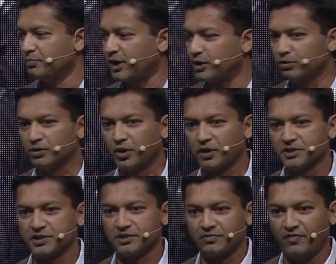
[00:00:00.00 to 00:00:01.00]
but you'll
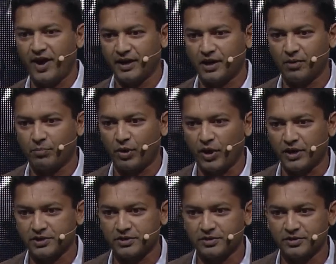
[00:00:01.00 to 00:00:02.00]
notice it's very
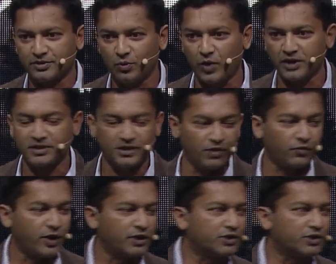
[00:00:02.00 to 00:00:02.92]
compressed. So what's different